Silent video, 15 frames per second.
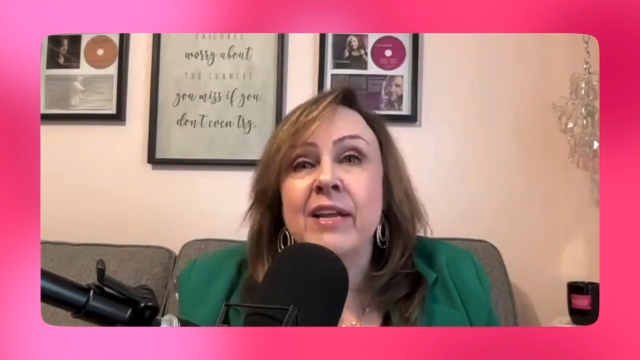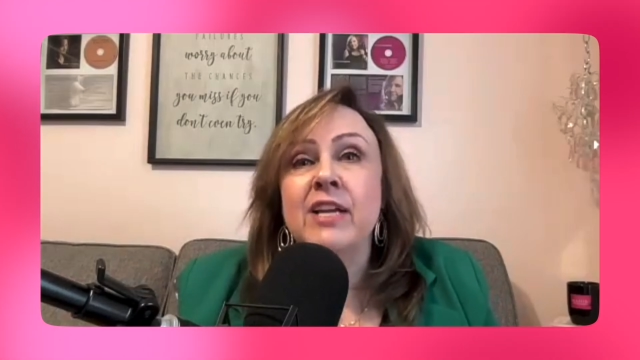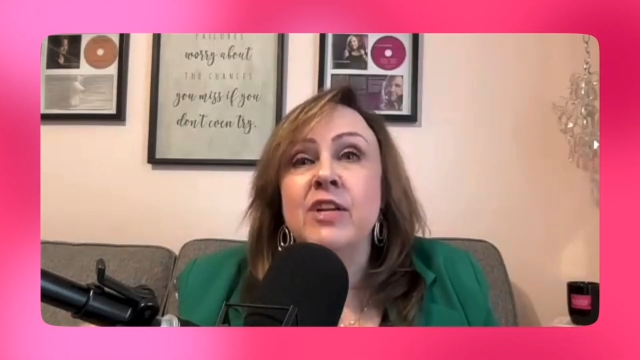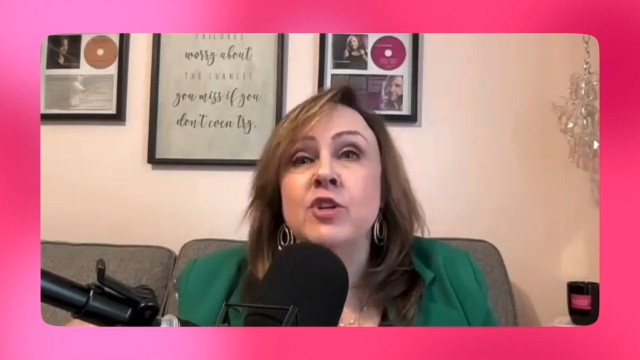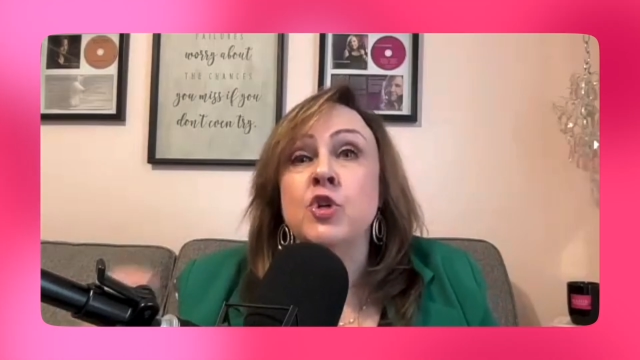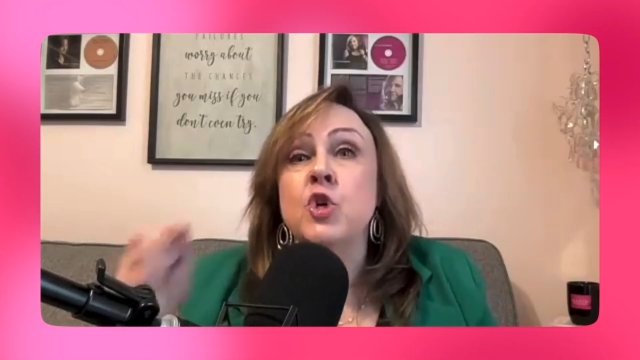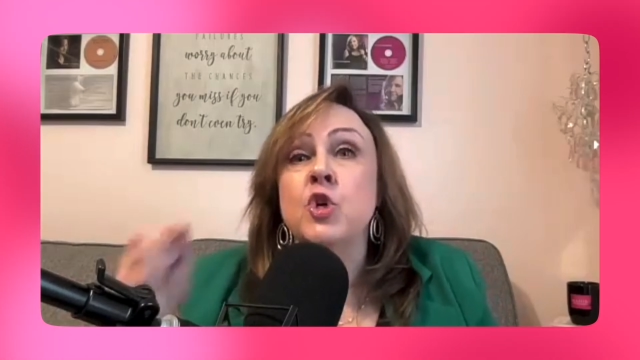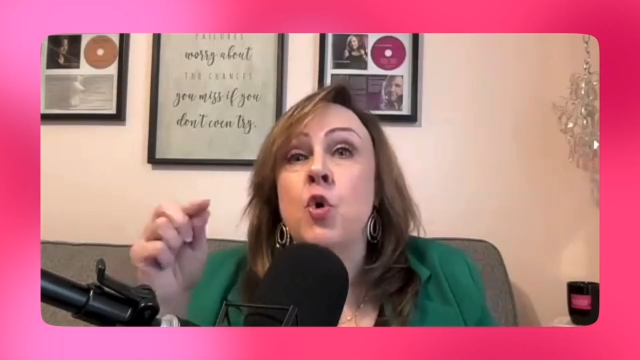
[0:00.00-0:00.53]

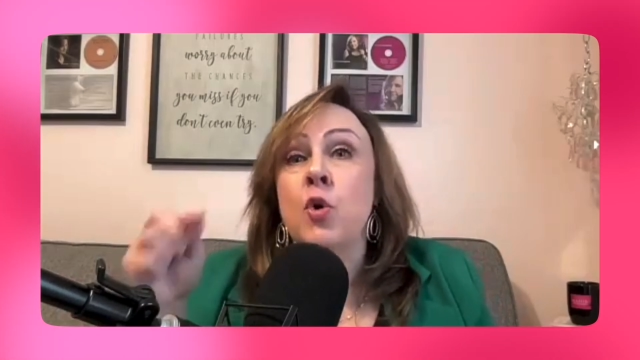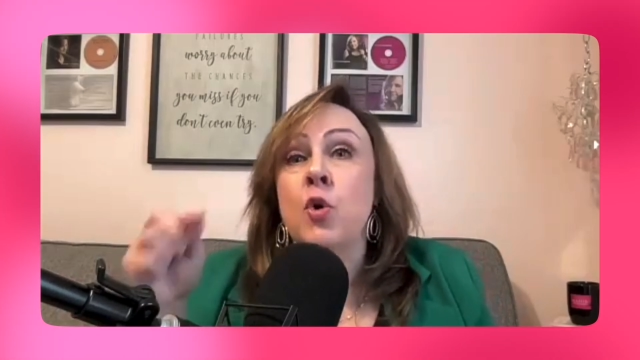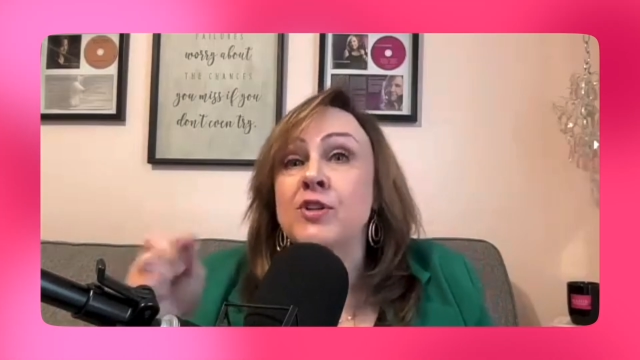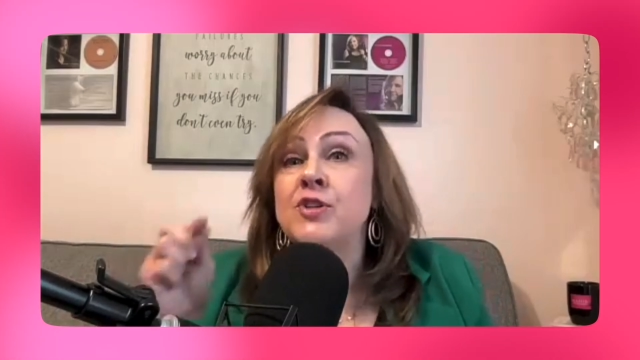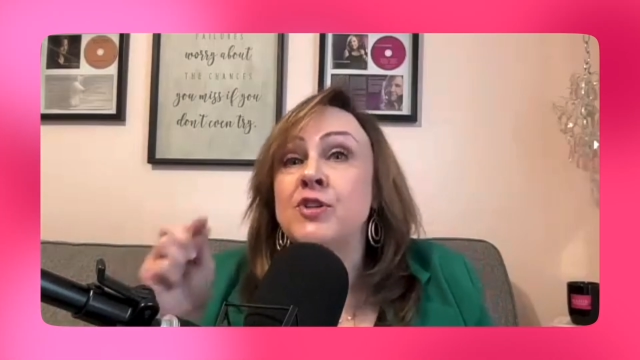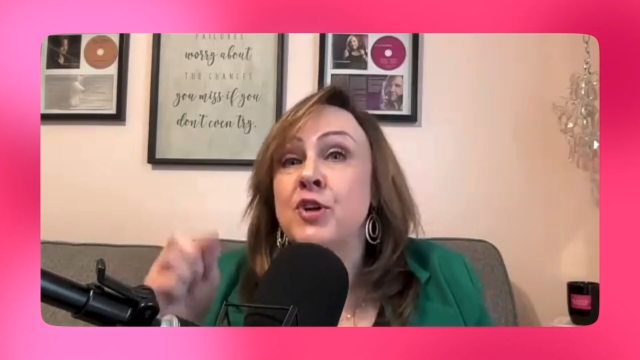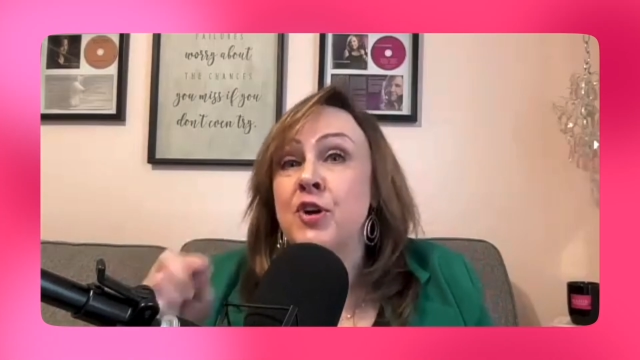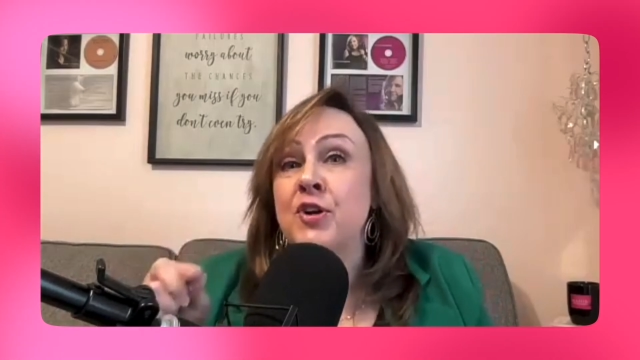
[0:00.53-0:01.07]
in your
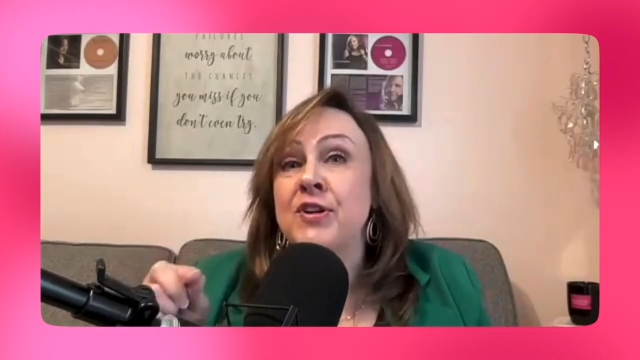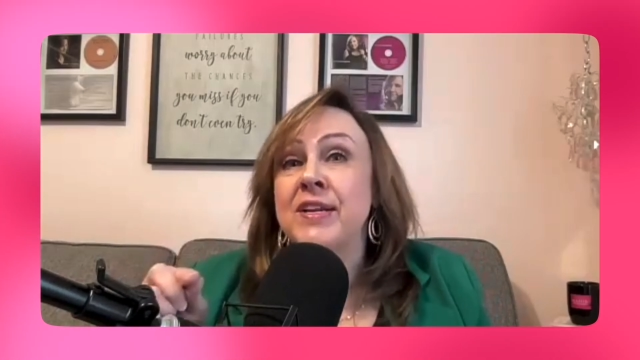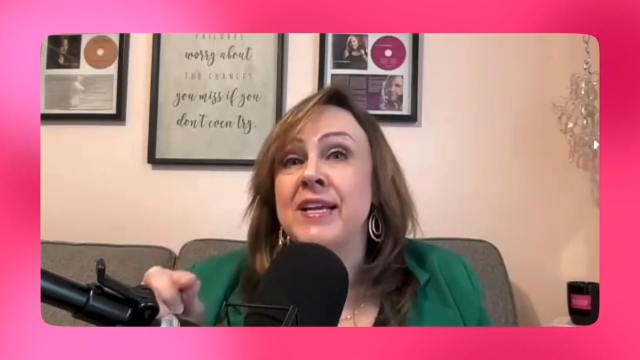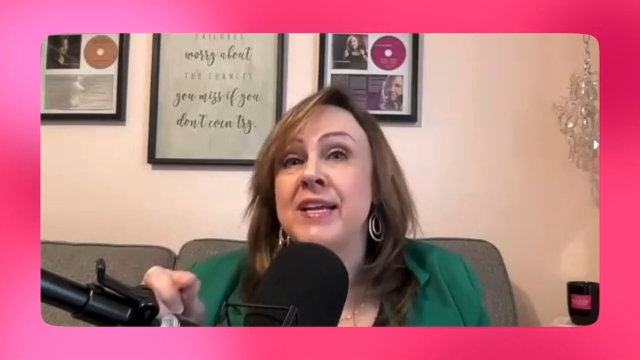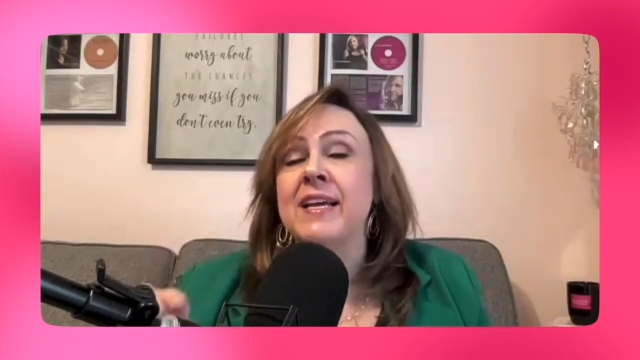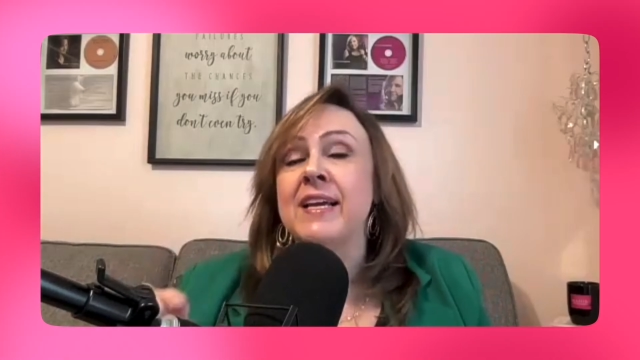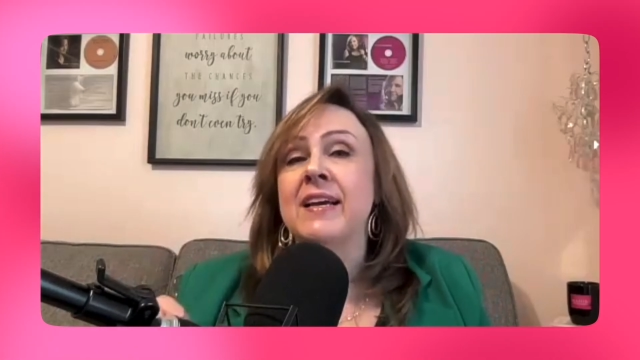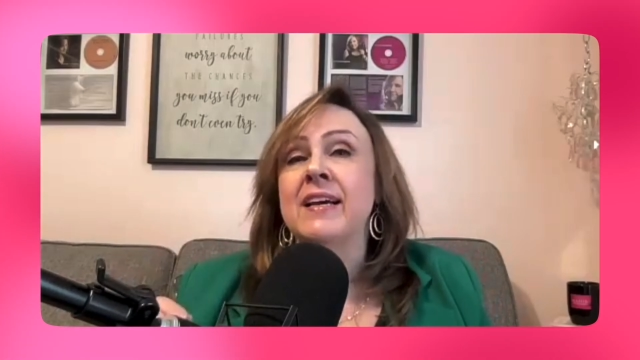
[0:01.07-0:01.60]

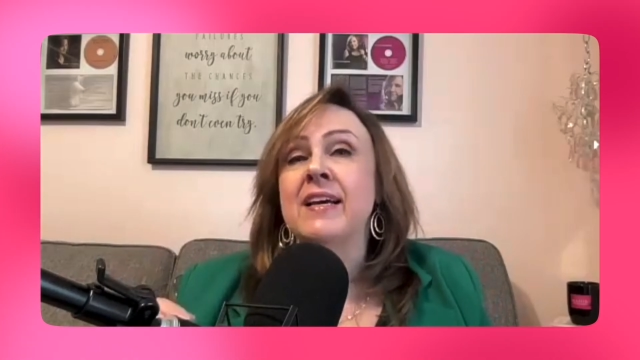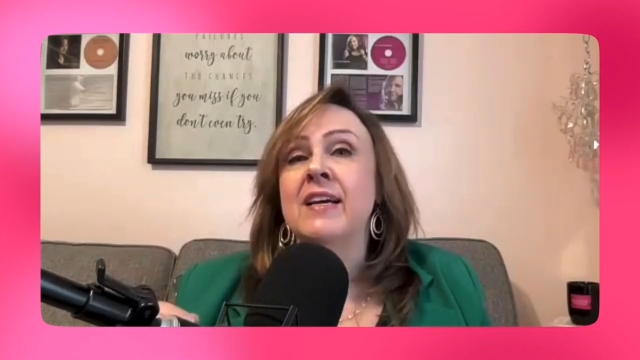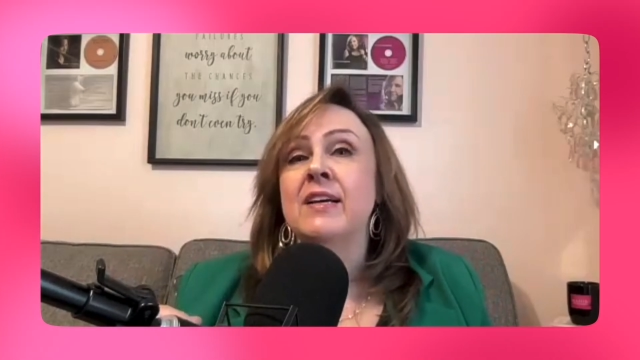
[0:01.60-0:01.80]
journey